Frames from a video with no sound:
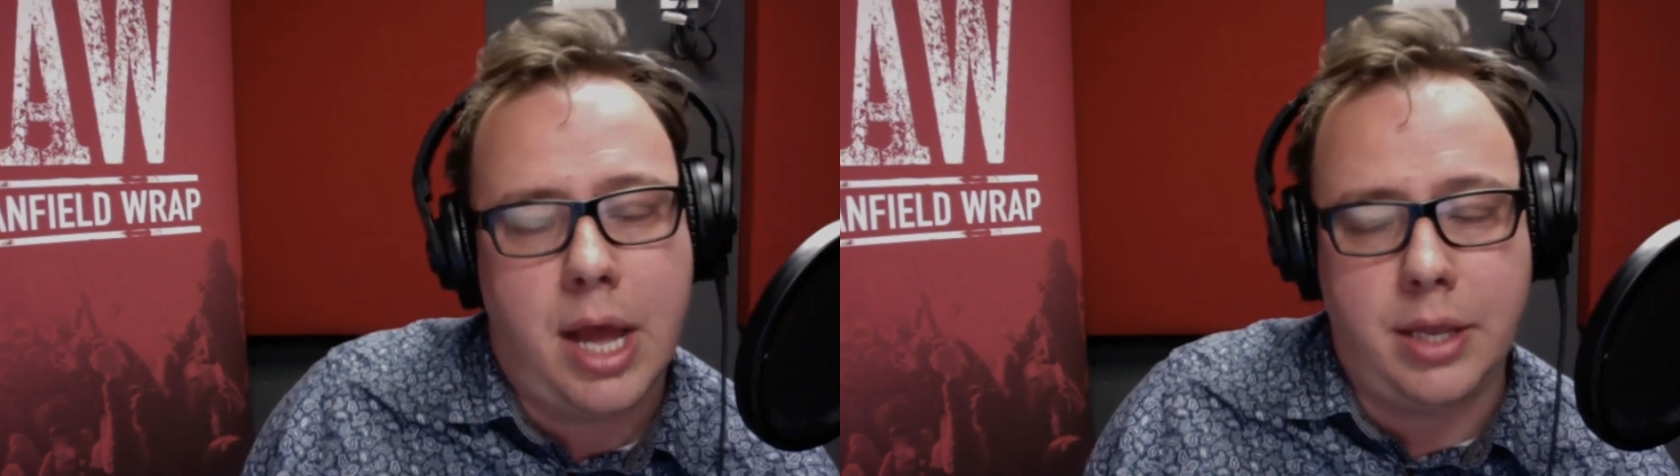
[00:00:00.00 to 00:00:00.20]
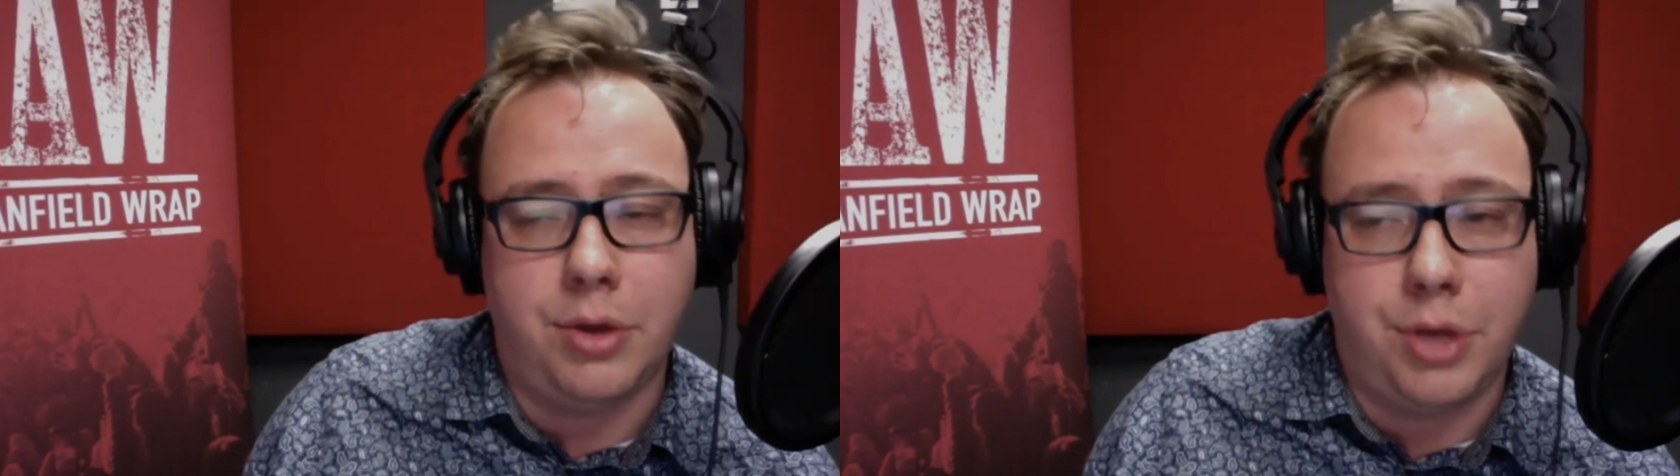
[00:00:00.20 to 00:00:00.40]

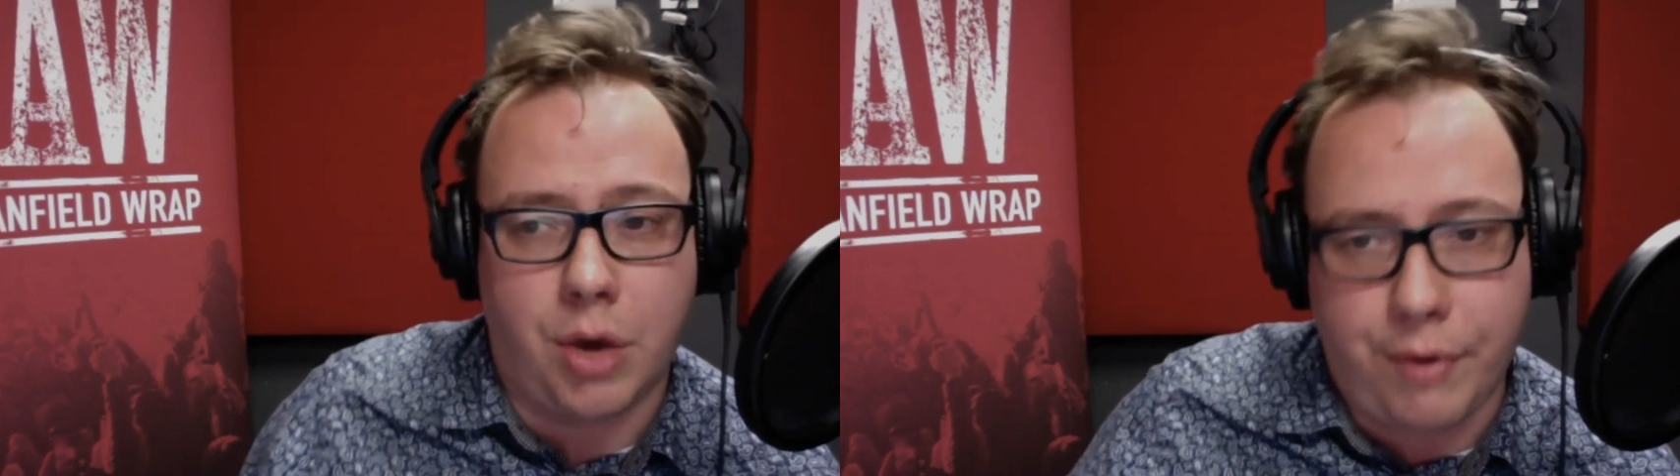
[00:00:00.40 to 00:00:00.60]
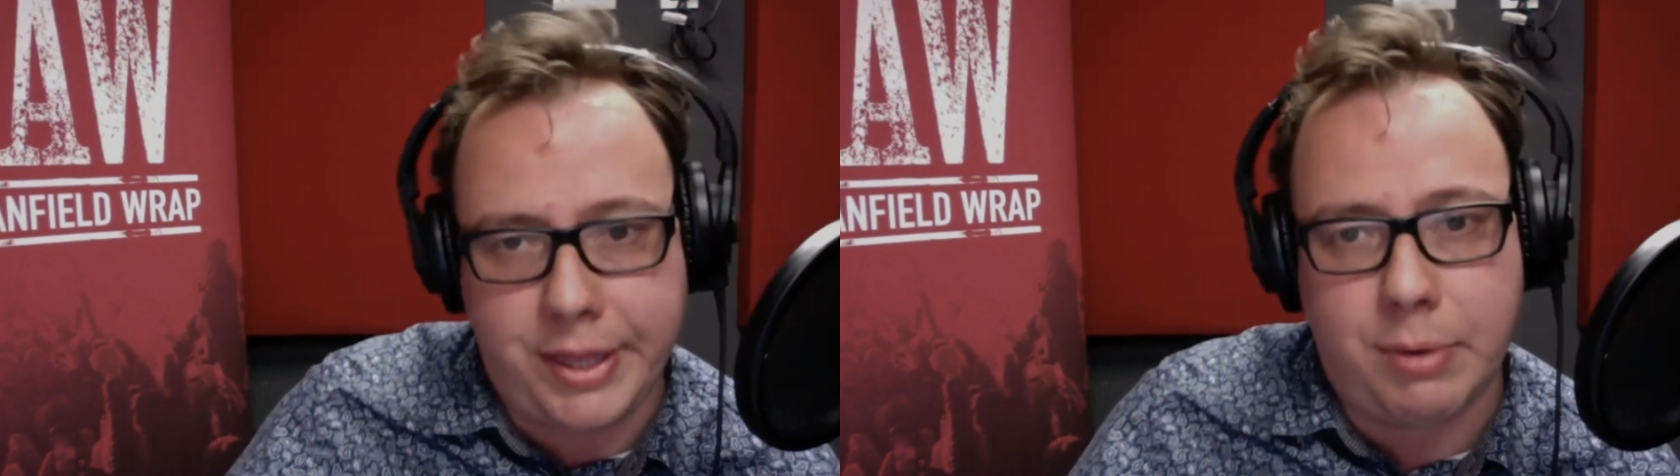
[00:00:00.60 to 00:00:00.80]
And you
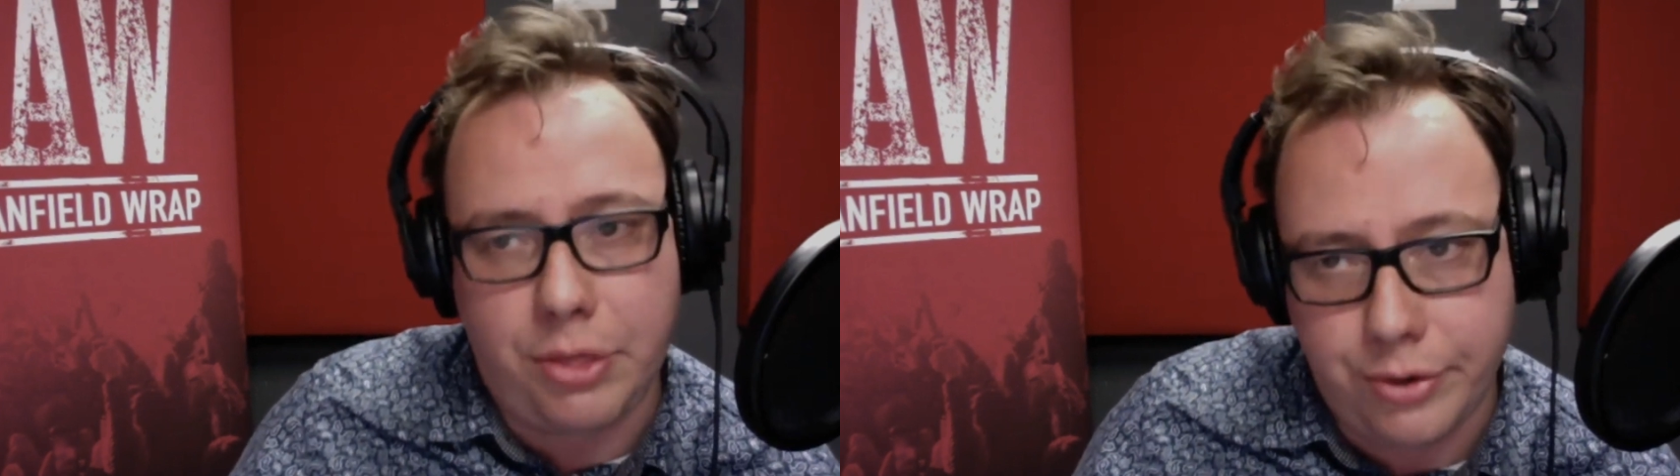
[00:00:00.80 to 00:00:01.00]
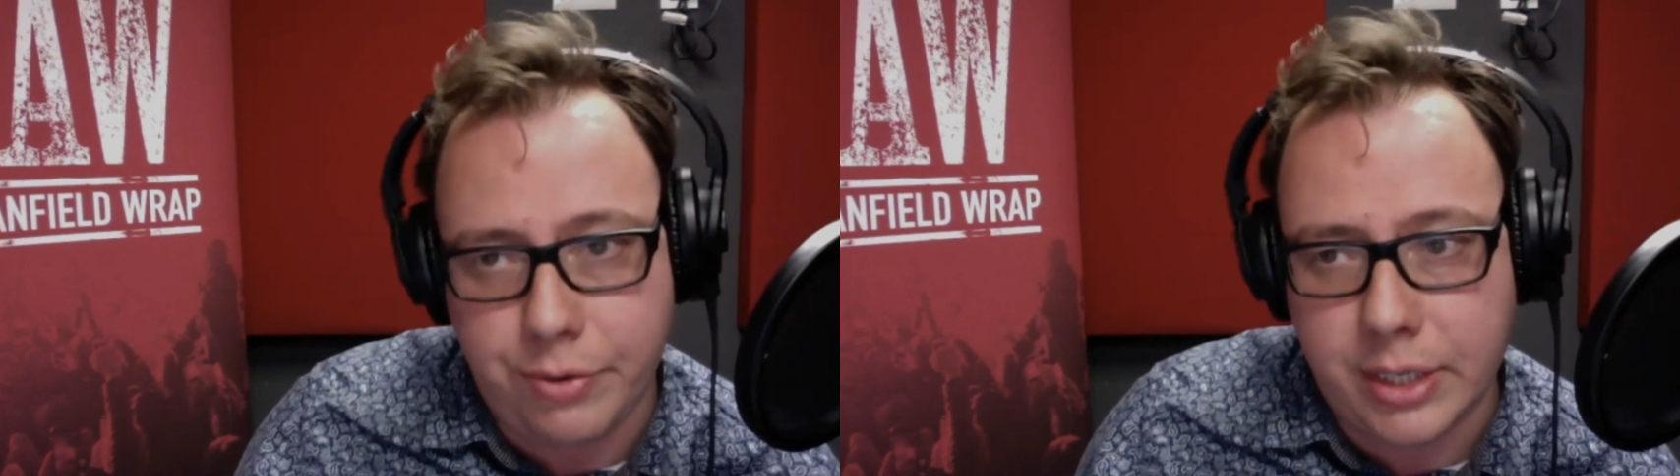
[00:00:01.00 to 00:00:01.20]
go right the
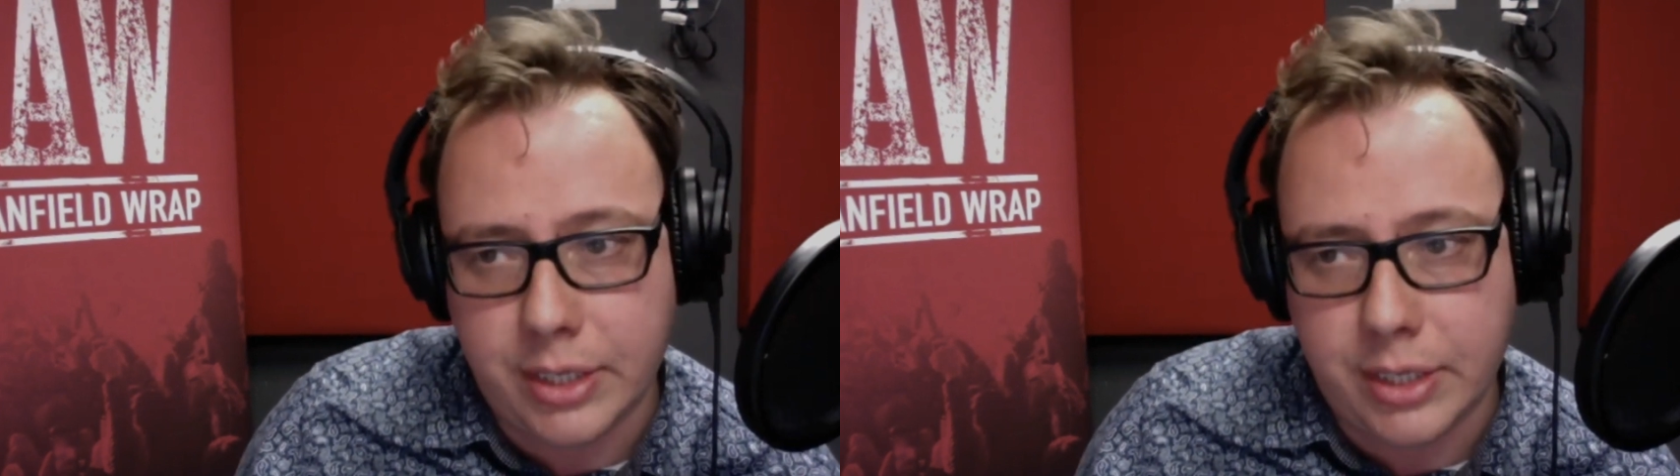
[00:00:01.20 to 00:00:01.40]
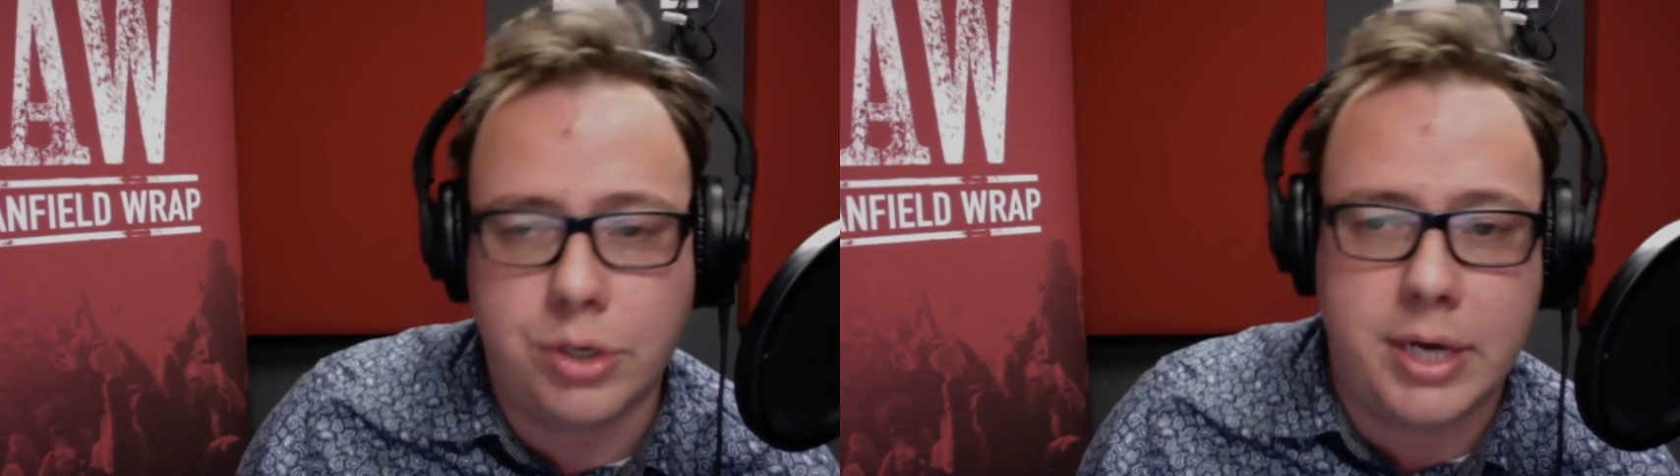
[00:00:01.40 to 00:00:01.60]
way through
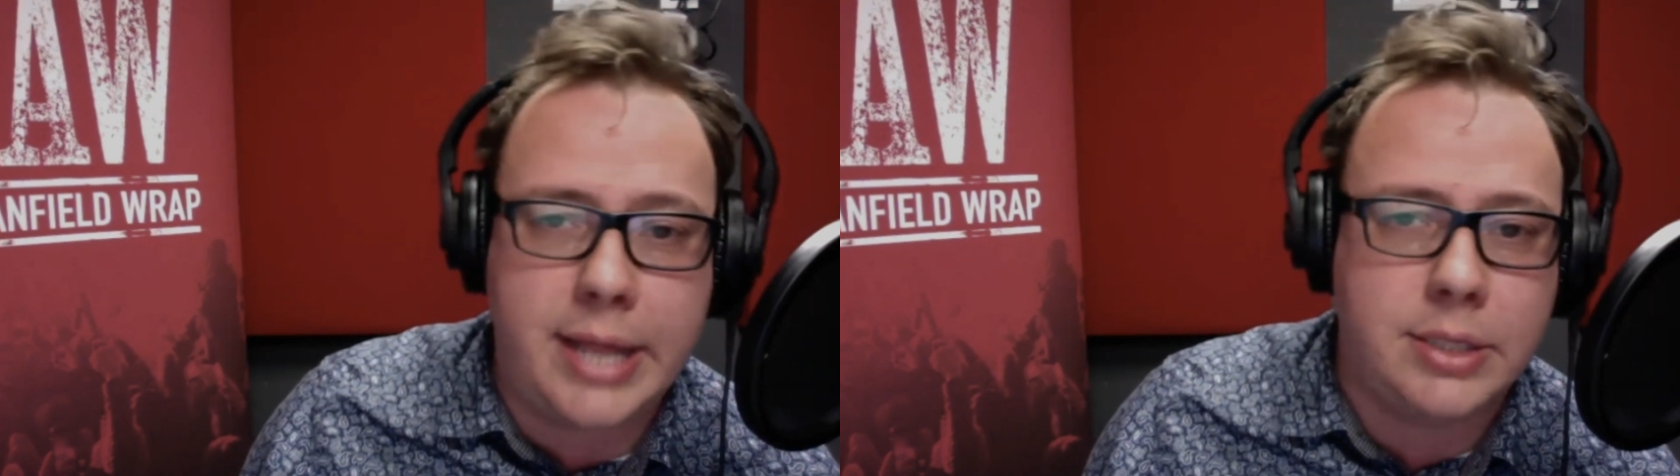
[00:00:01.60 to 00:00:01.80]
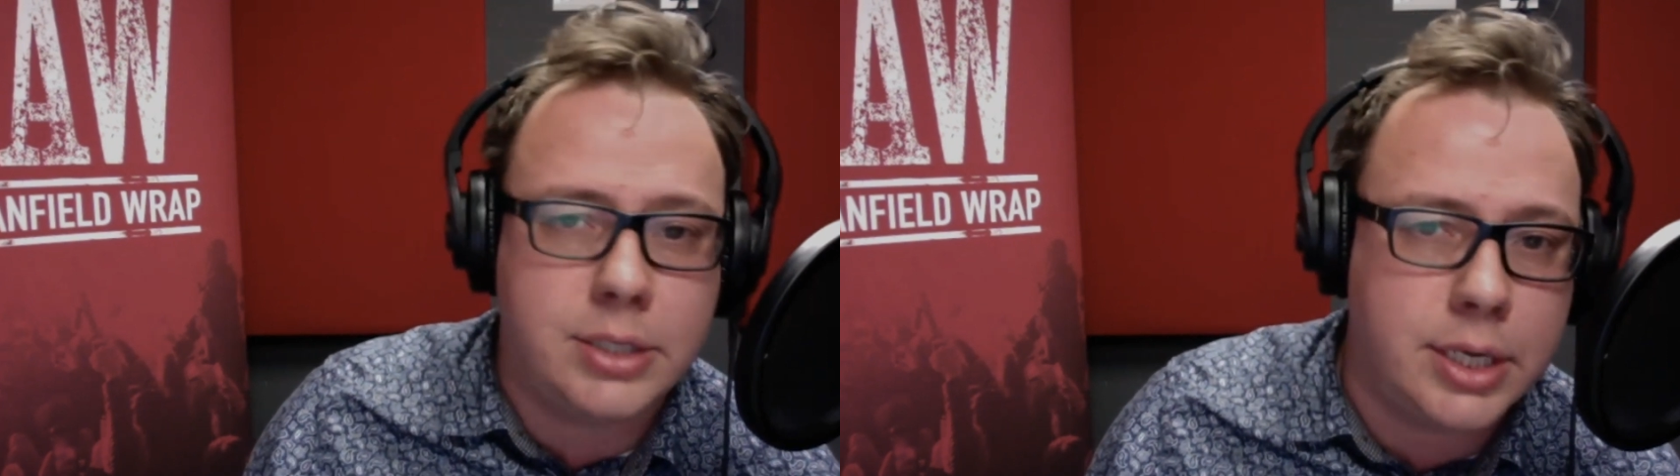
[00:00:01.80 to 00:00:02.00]
that. Jordan
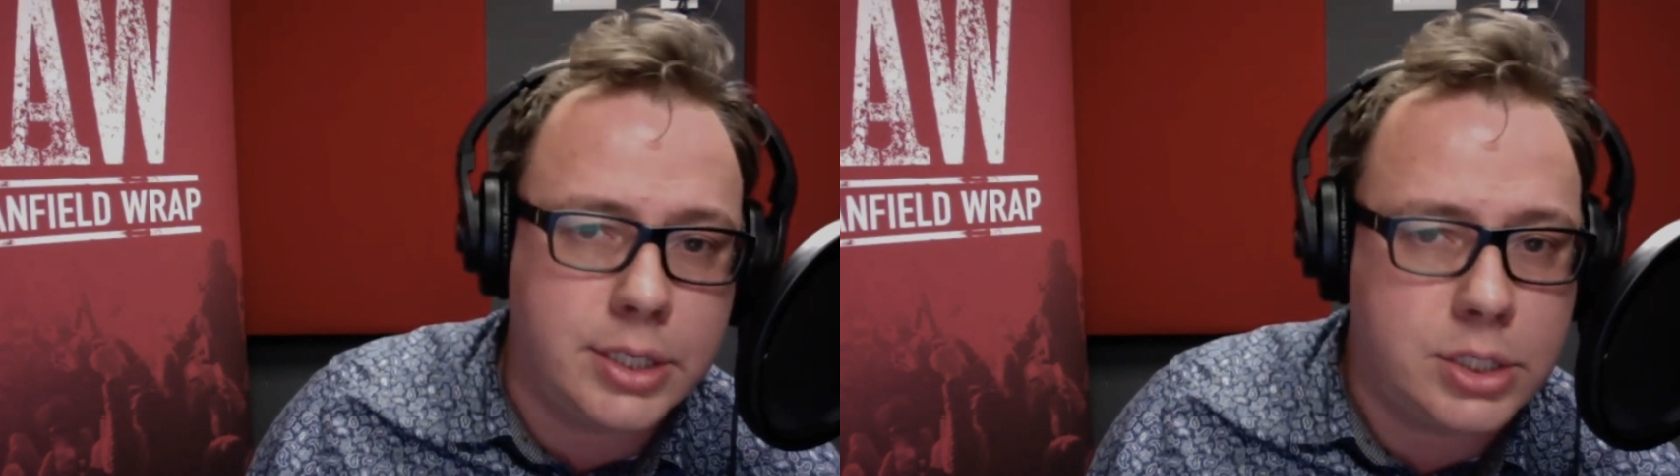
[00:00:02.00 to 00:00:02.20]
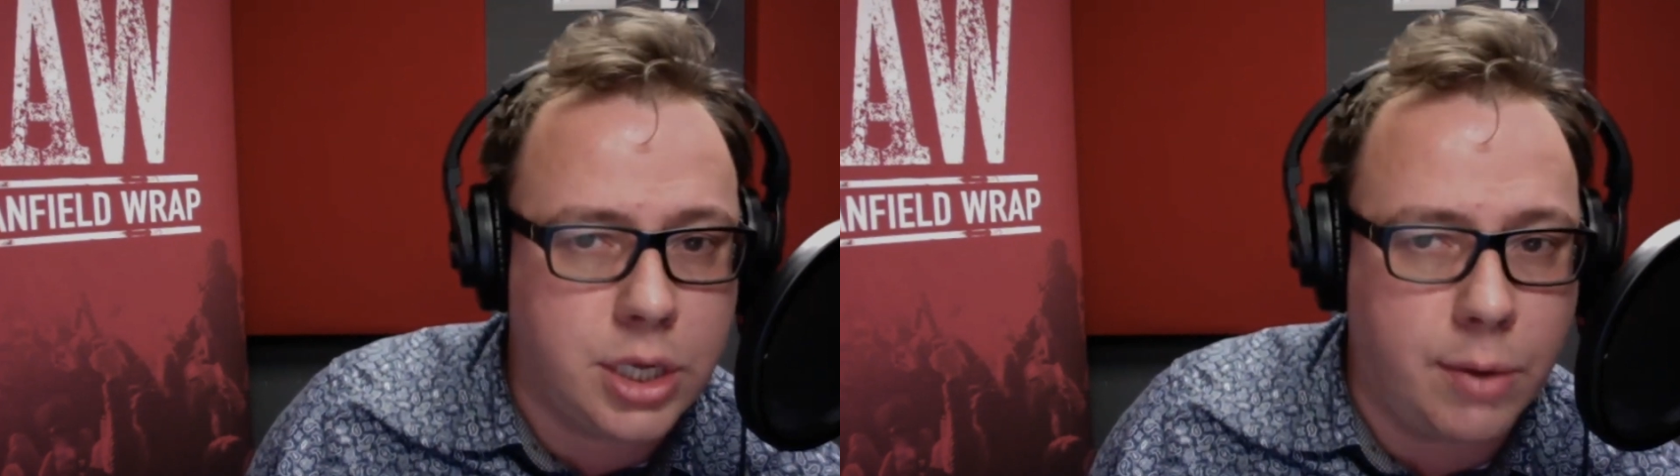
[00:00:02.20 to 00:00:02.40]

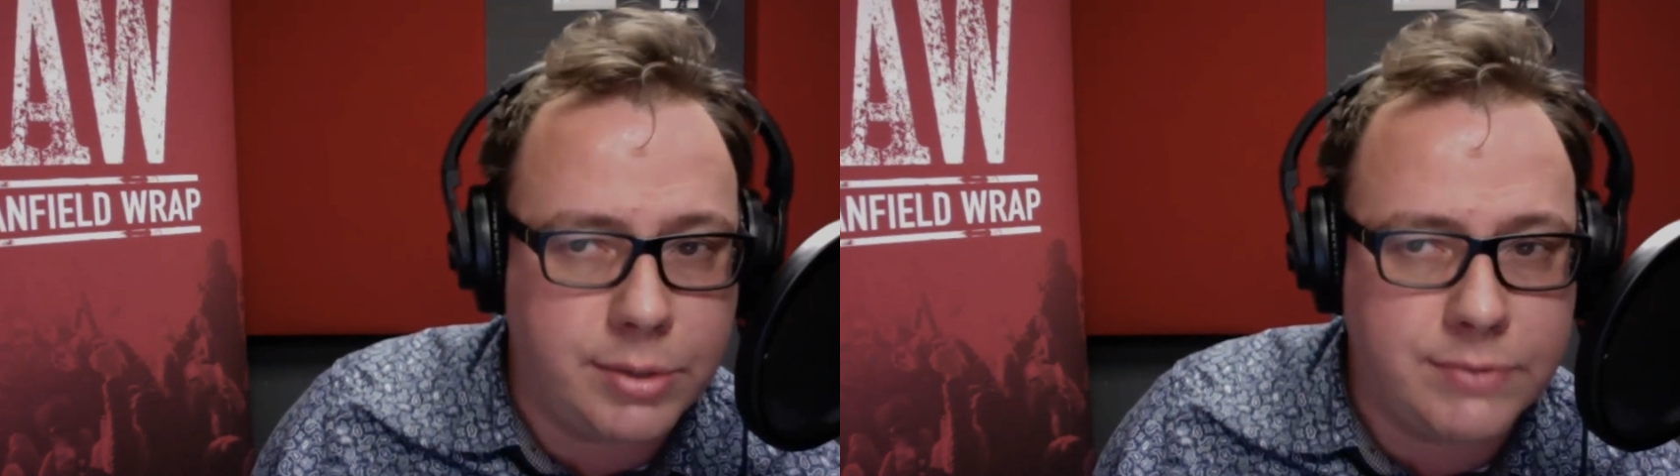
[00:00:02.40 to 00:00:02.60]
Henderson is